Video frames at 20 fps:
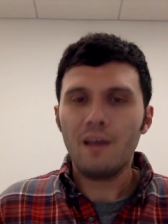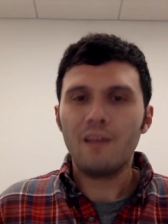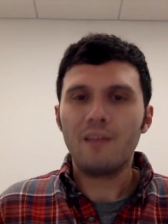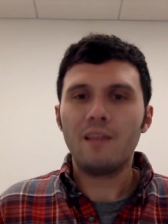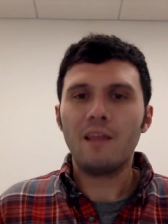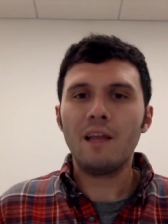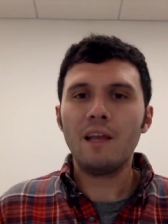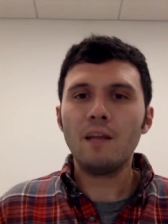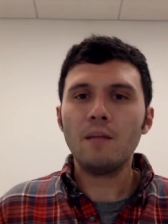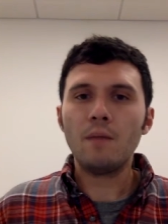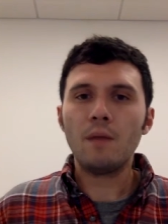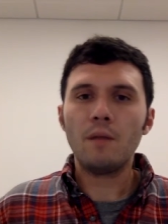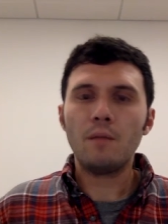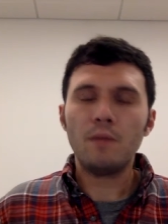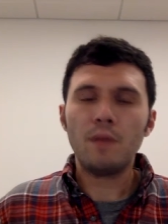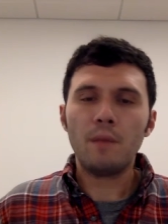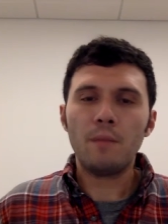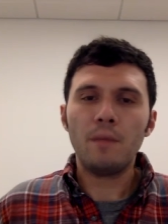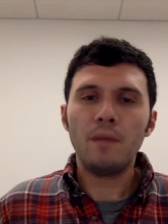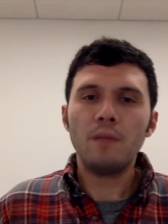then it might be
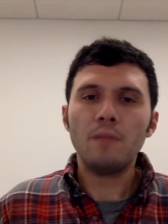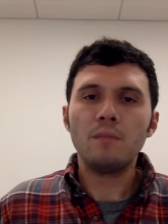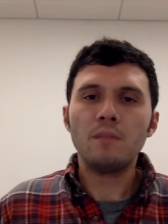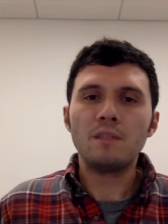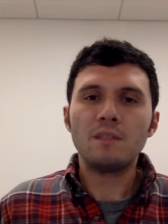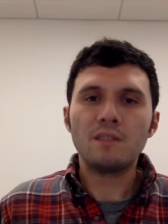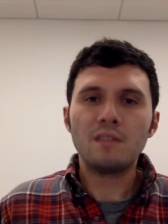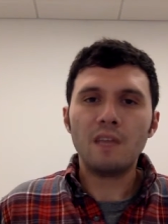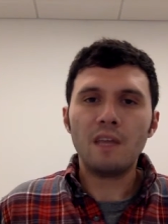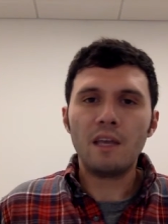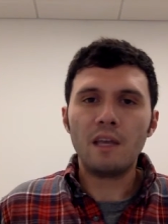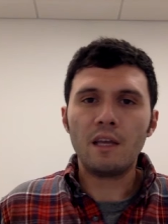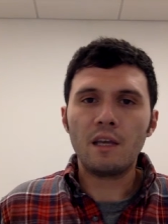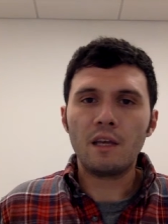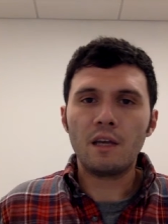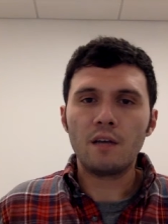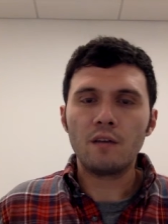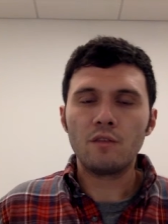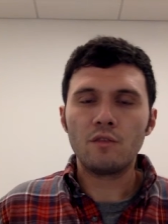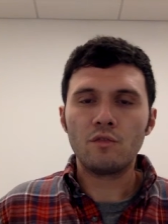a big
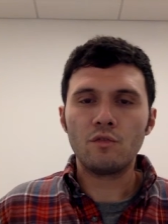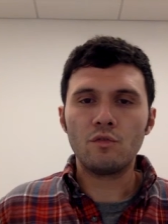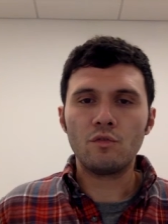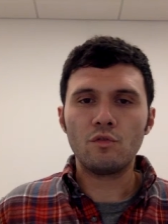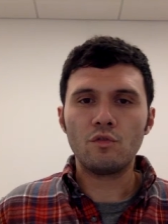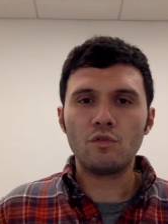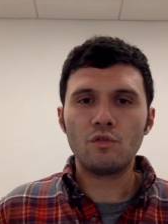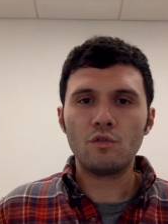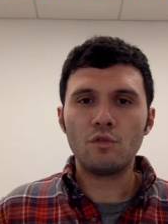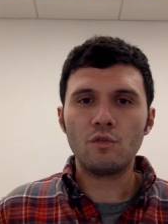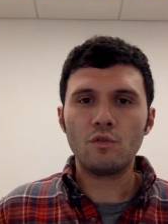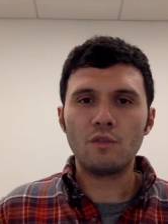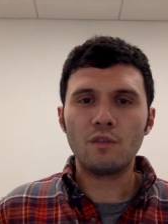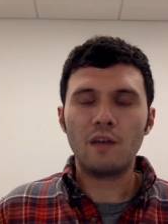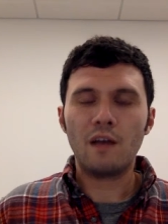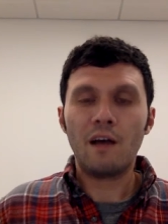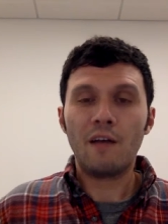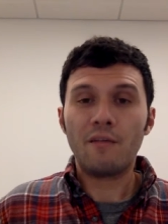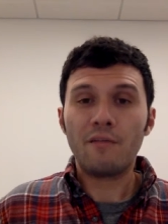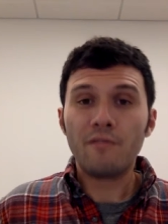mistake to choose
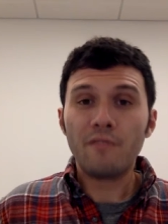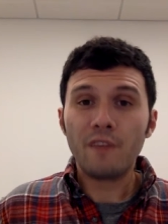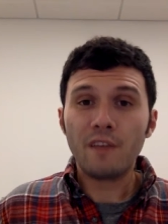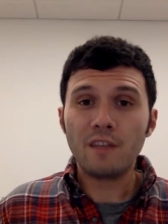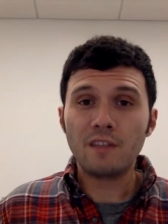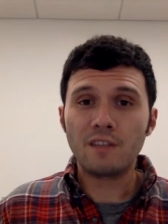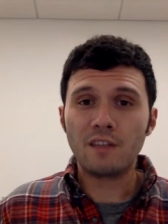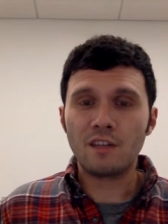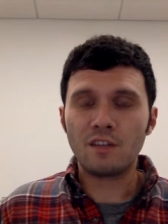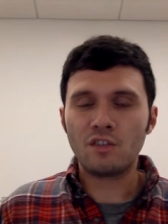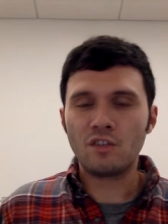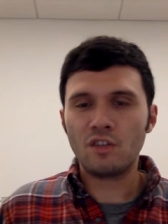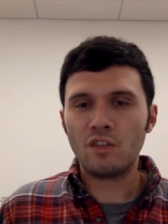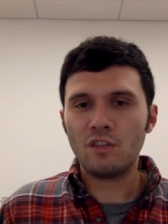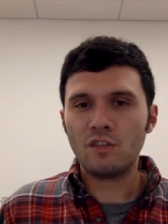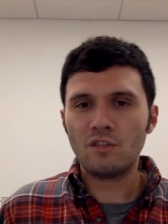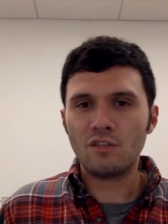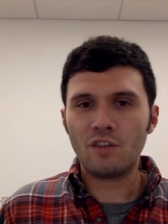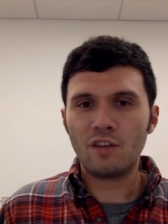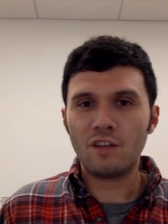a fixed
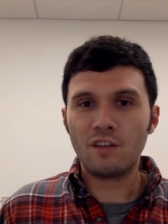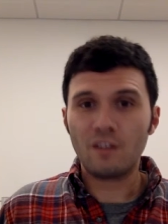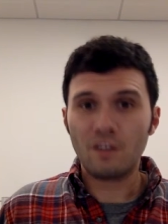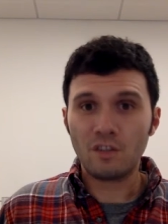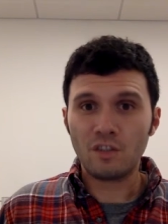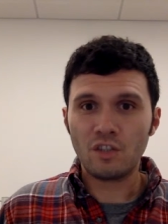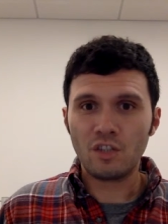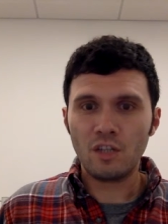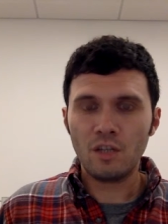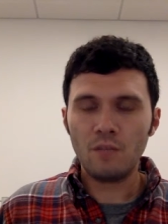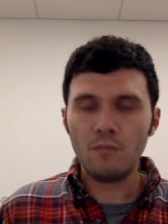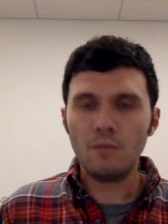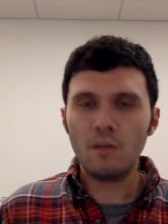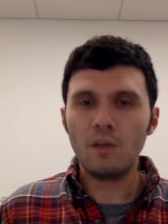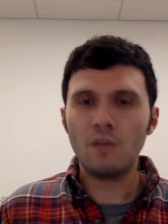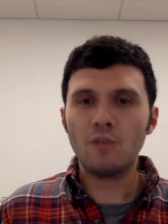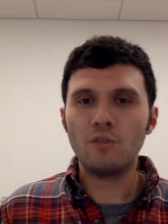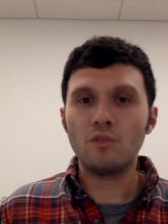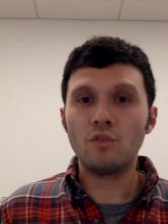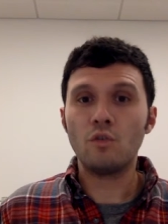exchange rate regime,
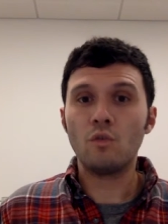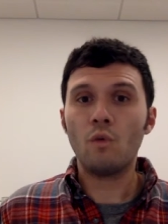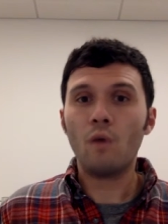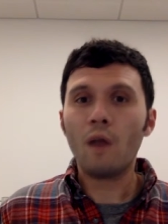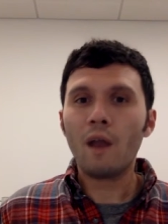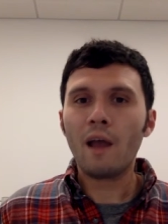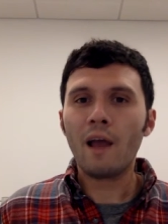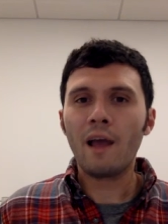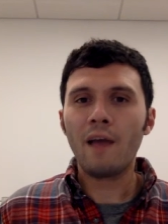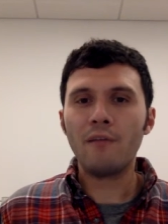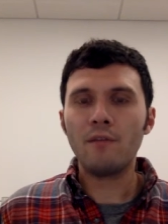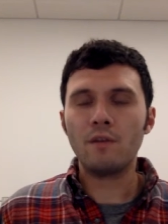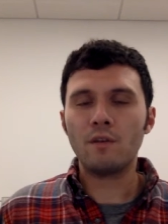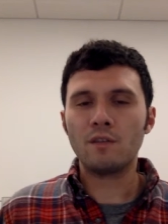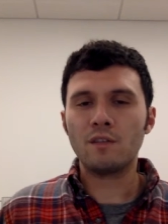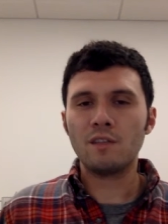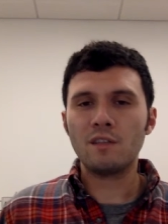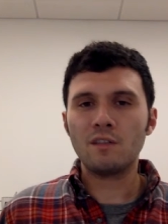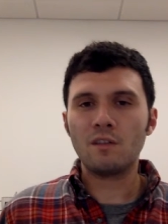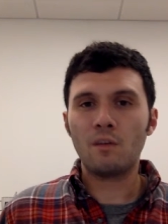because you want to have your
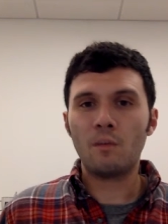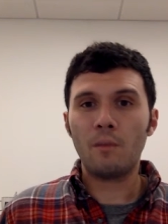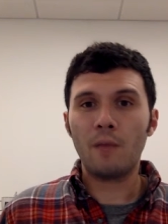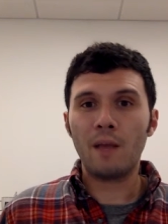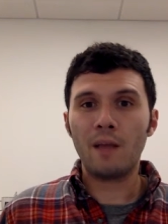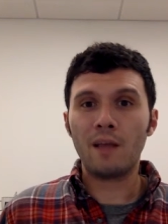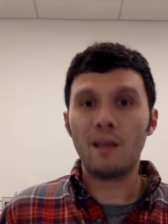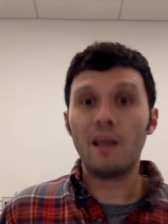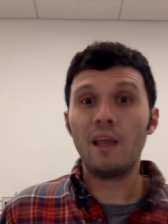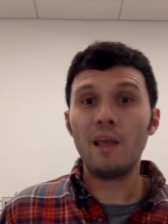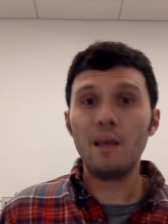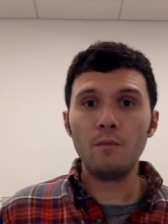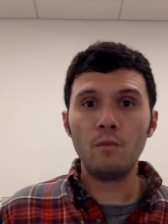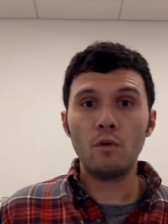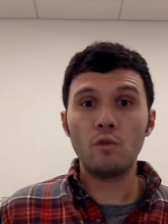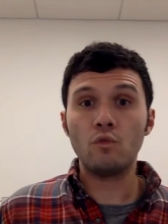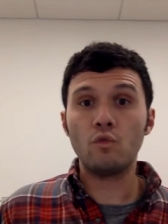central bank able